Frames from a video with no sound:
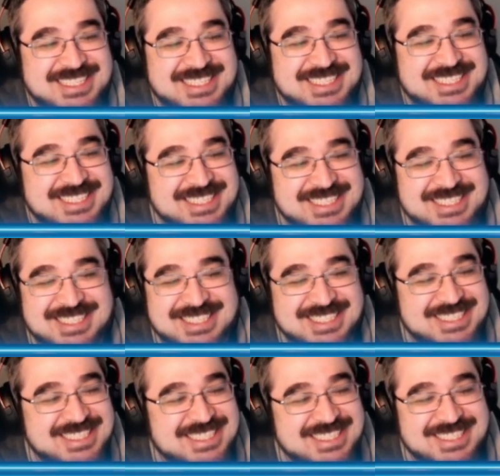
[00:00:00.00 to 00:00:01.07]
why
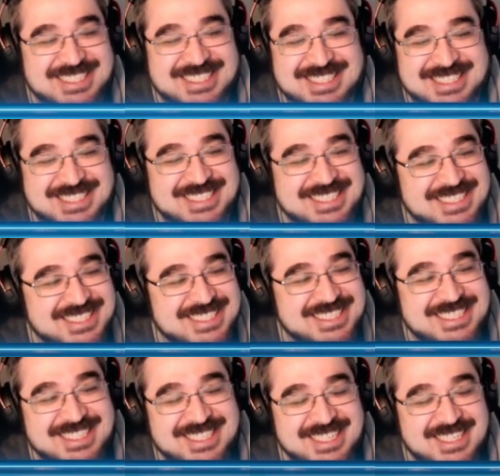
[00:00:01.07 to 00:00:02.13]
all
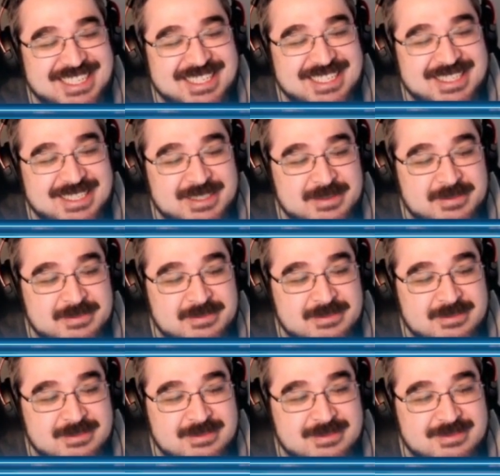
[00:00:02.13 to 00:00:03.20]
the streamers got to
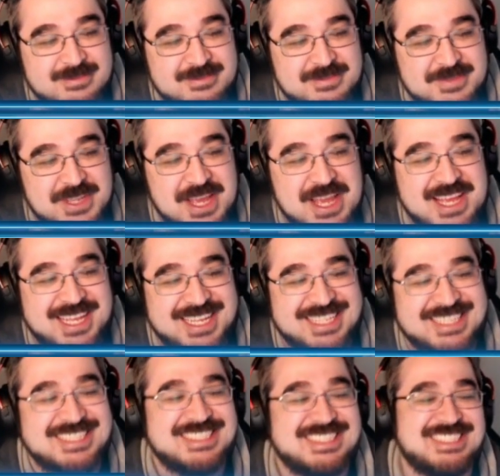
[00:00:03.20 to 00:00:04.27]
complain. You know what I'm saying?
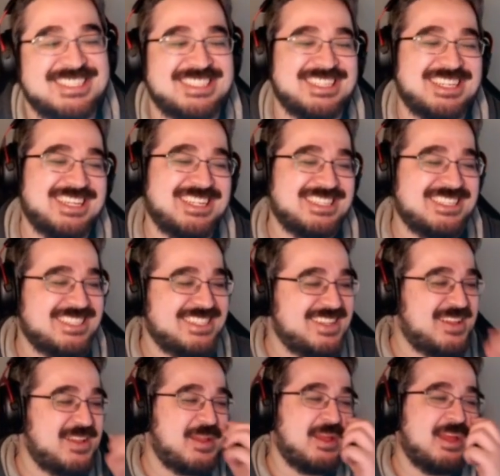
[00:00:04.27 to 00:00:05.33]
It's really how it
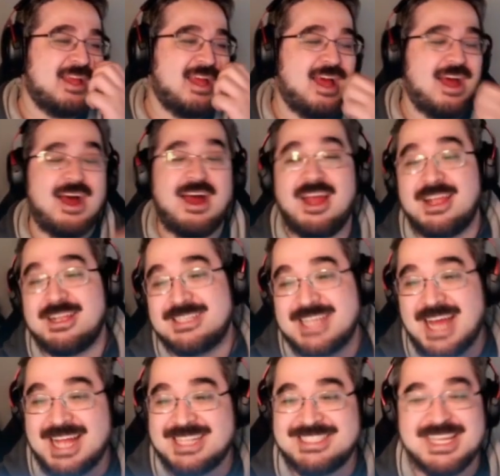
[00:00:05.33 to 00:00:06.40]
goes. All right,
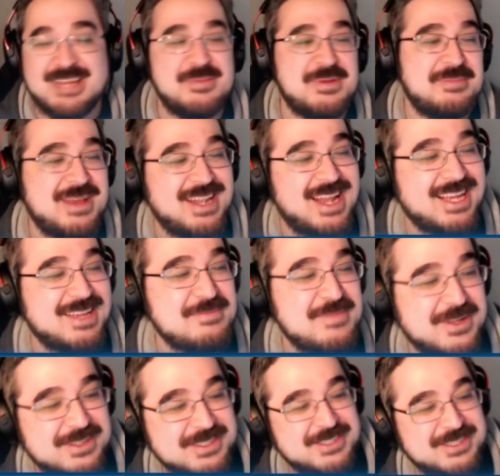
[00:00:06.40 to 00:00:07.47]
god damn it, man. I
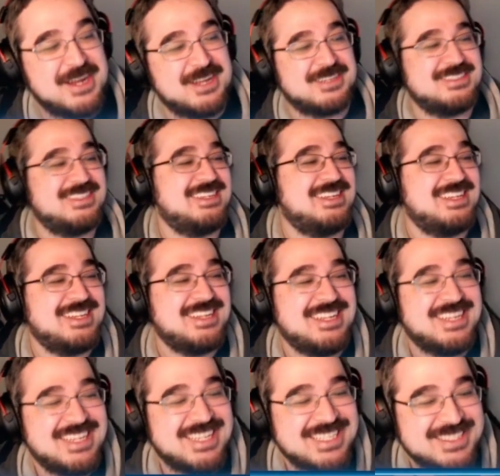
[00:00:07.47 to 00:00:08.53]
can go.
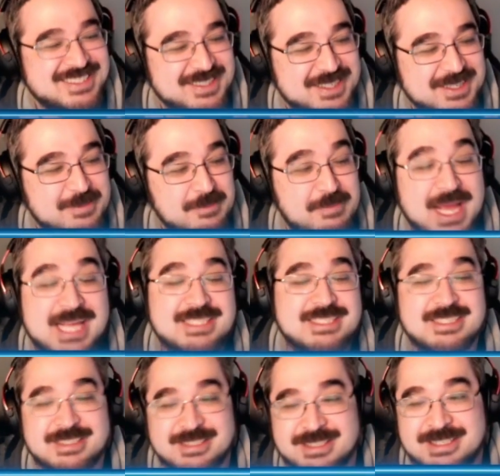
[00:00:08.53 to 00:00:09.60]

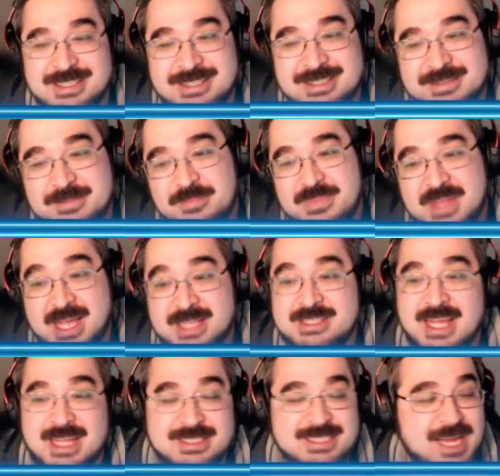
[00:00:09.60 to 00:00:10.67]
Basically, it's
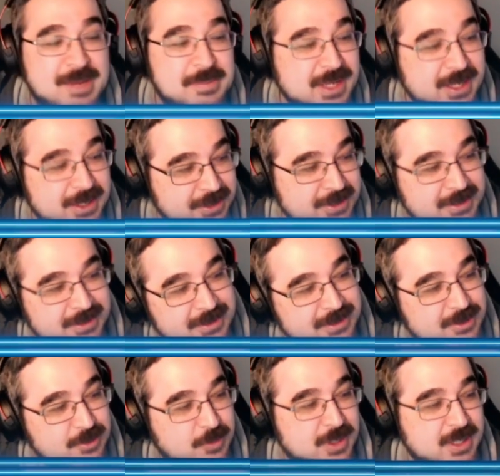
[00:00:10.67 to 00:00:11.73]
that time of year
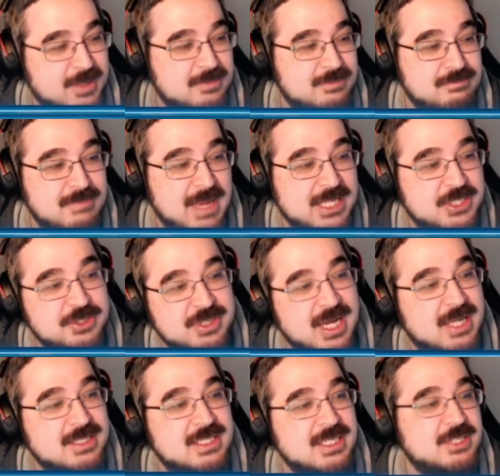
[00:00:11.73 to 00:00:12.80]
where major
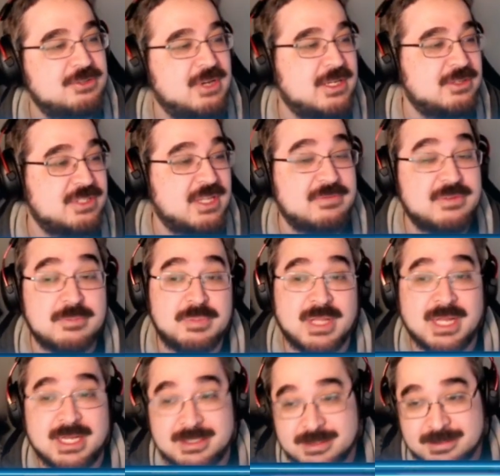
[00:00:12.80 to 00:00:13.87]
content creators have
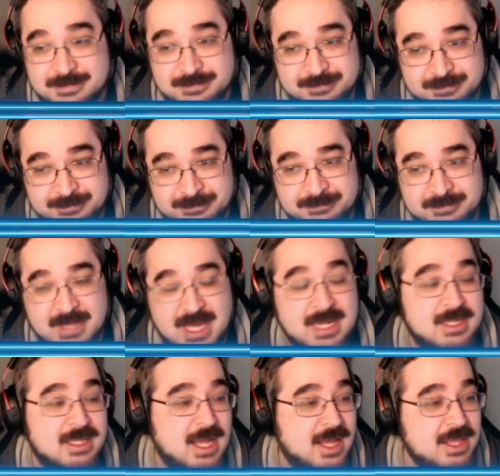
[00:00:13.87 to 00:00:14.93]
complained.
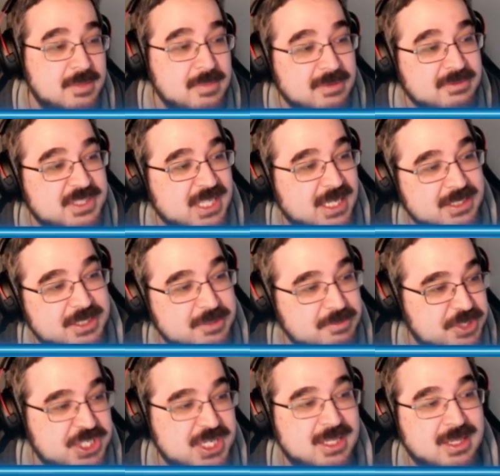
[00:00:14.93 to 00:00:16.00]
And a lot of them have said
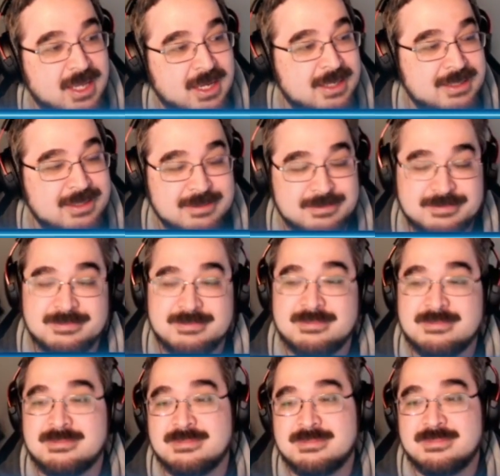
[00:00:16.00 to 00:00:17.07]
some shit like,
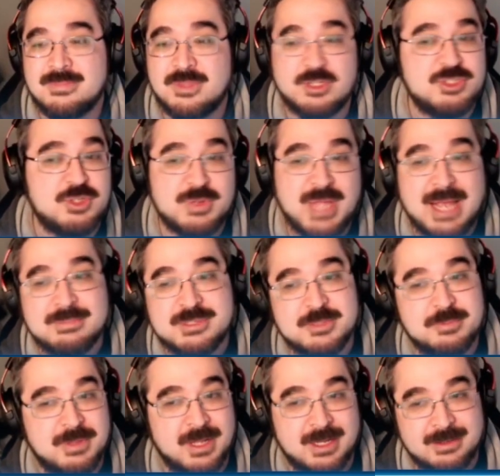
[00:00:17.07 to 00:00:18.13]
there's no games to
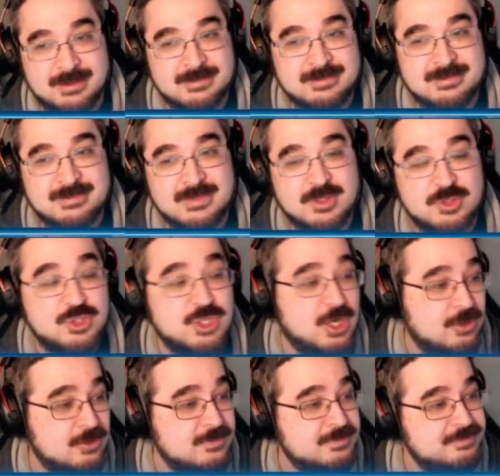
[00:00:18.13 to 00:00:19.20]
play.
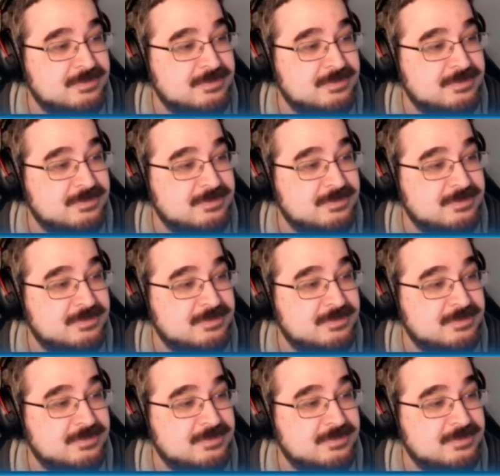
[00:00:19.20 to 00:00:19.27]
So